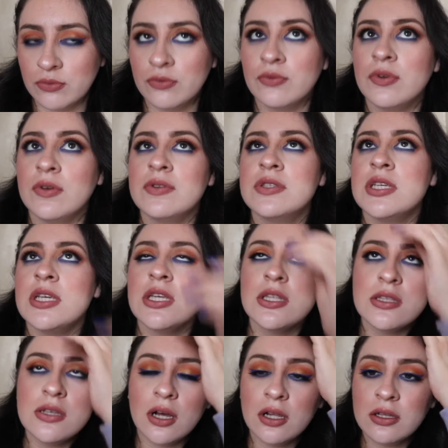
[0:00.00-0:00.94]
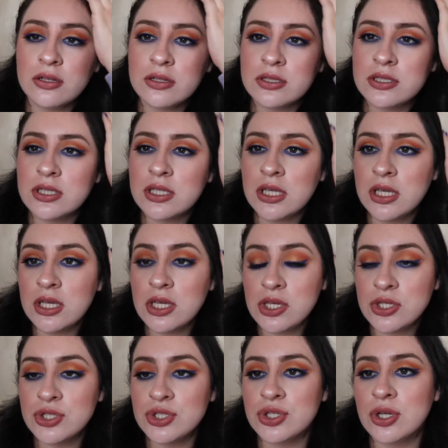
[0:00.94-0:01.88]
fifteen dollars
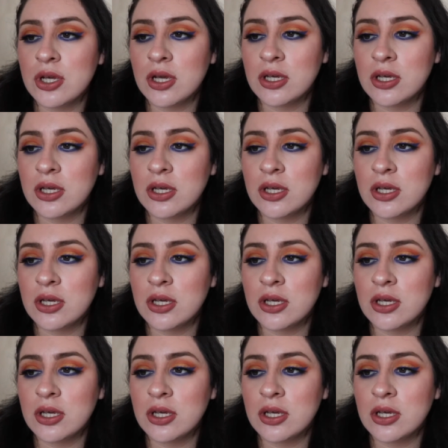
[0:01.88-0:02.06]
each.